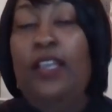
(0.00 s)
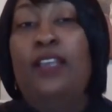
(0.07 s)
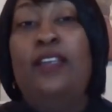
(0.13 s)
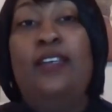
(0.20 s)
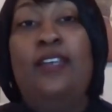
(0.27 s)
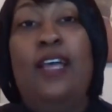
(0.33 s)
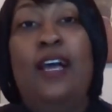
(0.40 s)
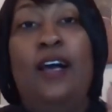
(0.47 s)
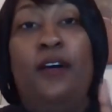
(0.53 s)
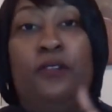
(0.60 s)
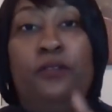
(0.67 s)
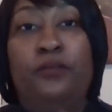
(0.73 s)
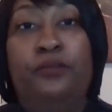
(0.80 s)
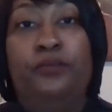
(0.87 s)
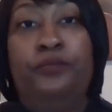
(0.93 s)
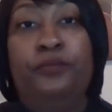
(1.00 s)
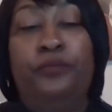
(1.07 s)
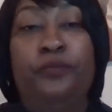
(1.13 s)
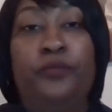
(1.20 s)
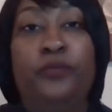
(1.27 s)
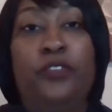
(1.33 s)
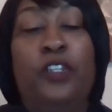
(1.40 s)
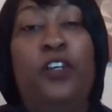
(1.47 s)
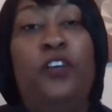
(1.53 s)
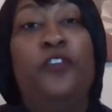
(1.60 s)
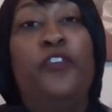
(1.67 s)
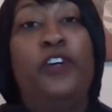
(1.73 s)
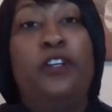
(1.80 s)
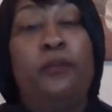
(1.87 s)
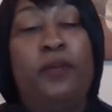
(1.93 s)
Now,
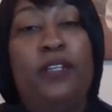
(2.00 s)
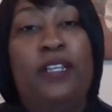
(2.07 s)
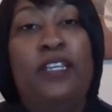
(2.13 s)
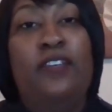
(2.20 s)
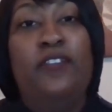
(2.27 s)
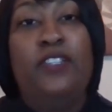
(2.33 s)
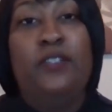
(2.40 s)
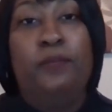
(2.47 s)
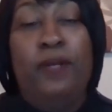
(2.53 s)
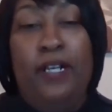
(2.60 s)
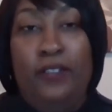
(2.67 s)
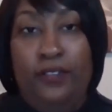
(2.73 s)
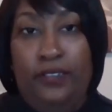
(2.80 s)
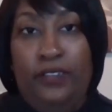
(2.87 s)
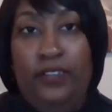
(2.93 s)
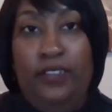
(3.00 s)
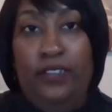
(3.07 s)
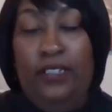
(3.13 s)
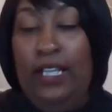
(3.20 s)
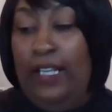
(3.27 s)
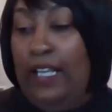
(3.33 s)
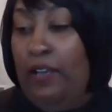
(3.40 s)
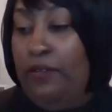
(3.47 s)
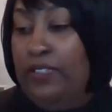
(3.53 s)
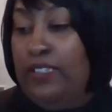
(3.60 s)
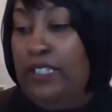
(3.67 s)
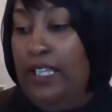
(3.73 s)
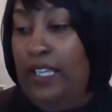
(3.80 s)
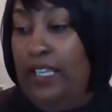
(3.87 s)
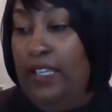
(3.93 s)
for the believing spouse, like I was
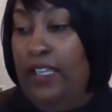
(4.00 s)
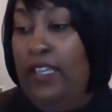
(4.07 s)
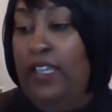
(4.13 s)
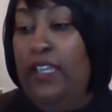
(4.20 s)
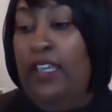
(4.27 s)
saying,